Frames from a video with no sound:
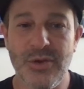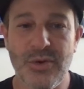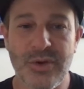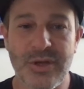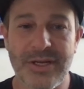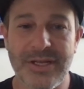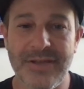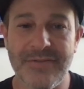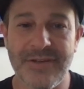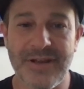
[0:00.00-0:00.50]
could
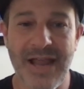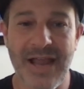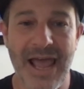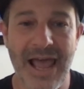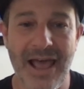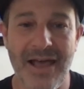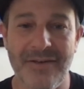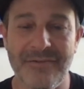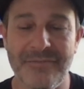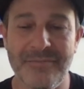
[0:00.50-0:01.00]
even
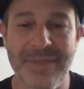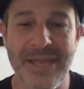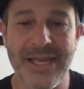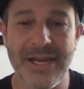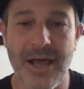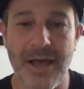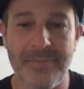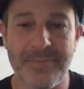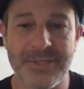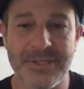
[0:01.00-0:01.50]
have
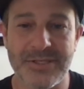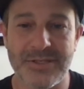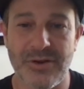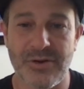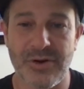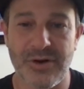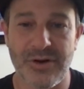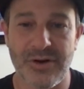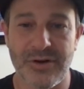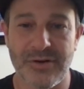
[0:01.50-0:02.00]
meetups
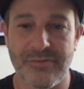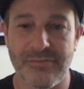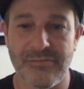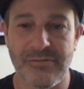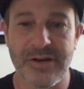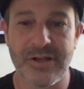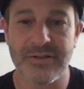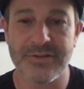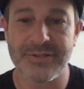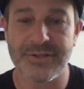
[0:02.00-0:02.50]
or
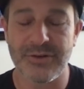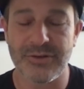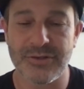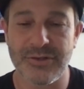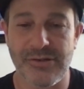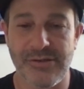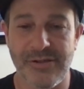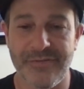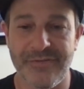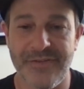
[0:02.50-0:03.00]
real
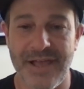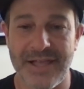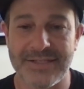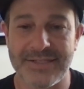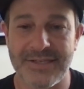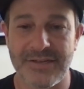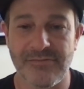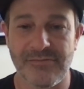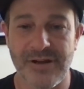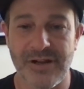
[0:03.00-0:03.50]
social events
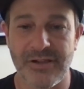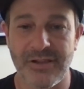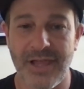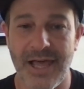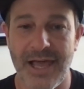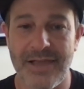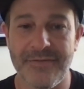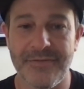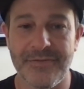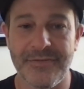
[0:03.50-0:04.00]
in real
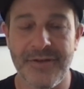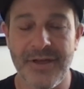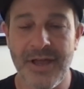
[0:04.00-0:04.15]
life.